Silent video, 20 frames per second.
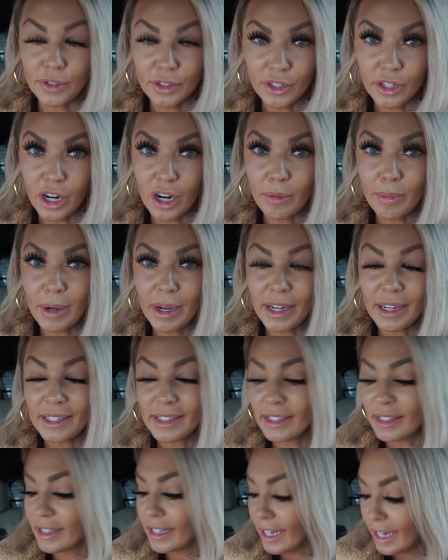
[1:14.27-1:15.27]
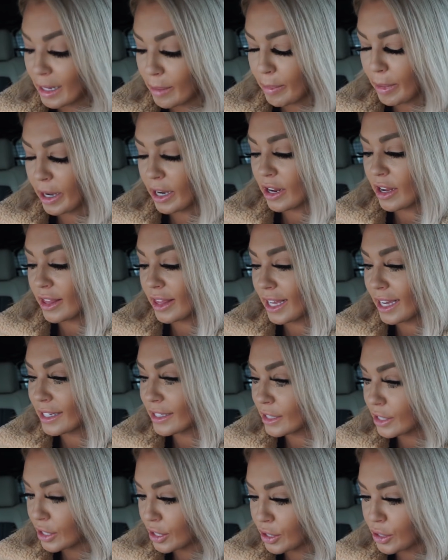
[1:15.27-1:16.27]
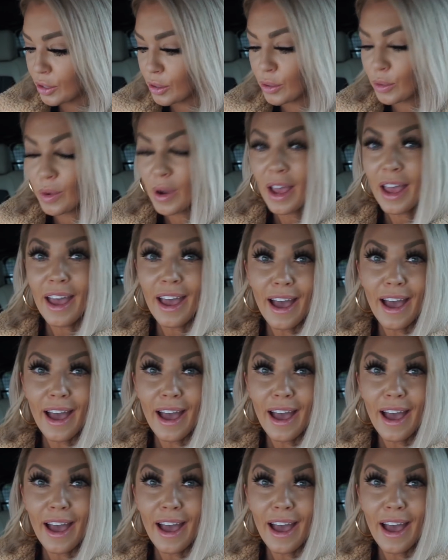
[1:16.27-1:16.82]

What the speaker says: Starbucks, getting better at that too.